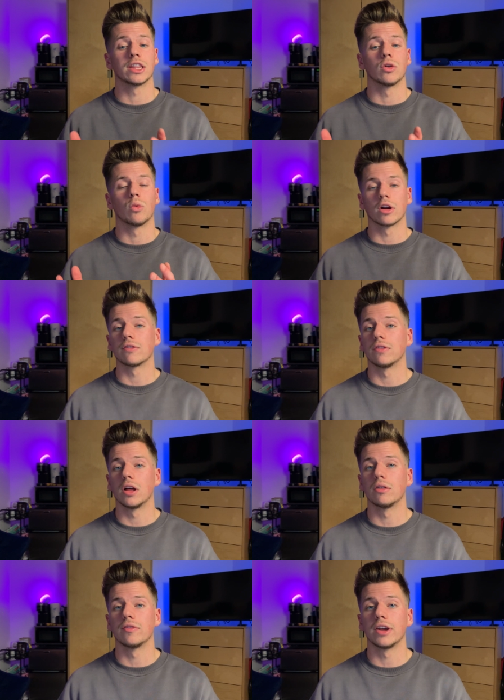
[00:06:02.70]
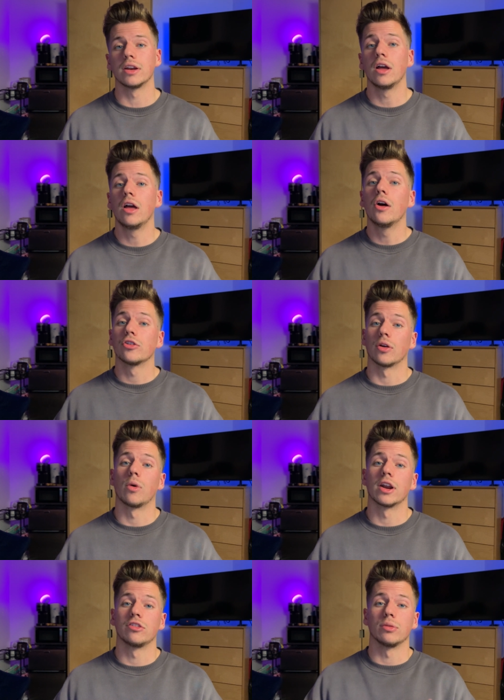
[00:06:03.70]
the workflow of it, so I
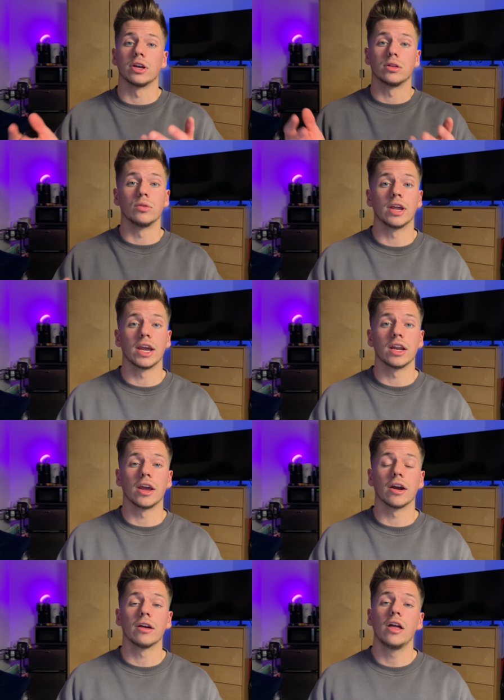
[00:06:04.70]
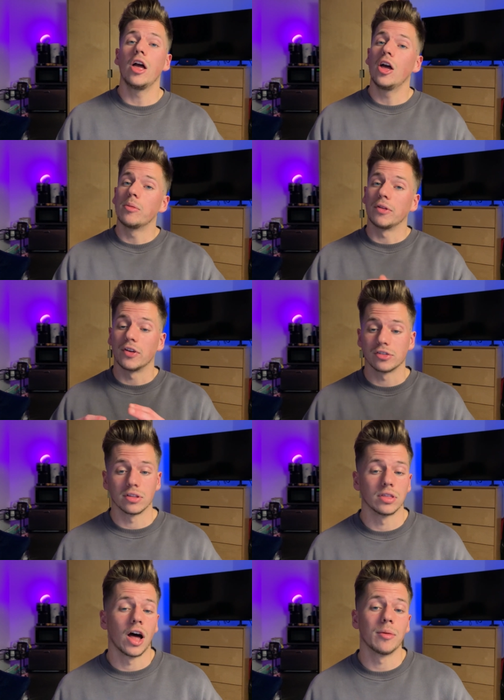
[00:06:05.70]
wanted to include it in here. But there's a
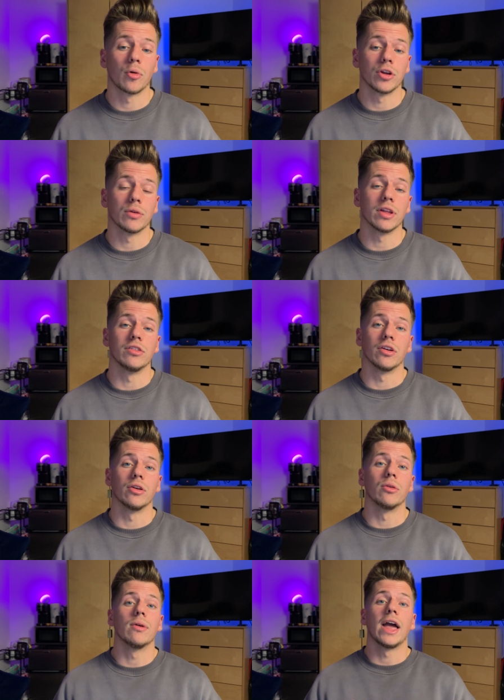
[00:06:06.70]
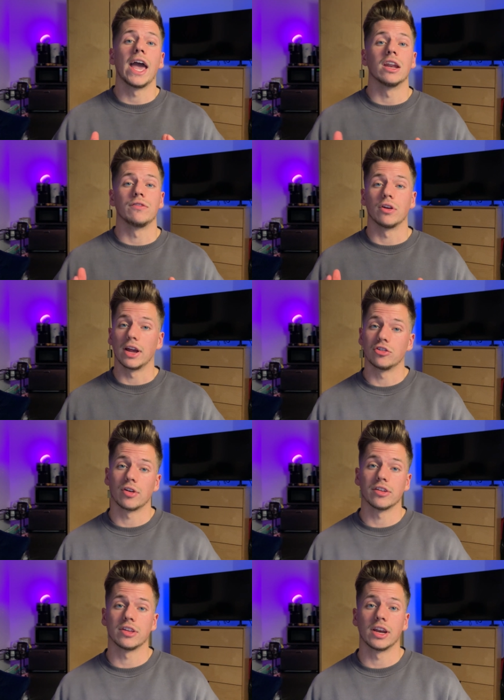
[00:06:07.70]
lot more you can do, and if you're
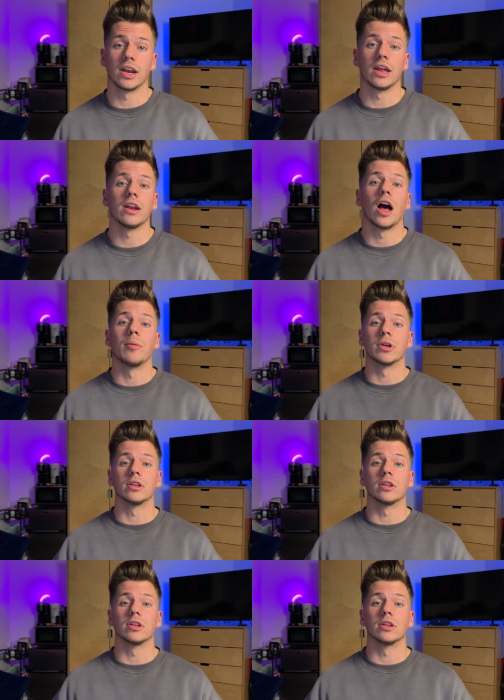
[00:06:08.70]
interested in it, I'm gonna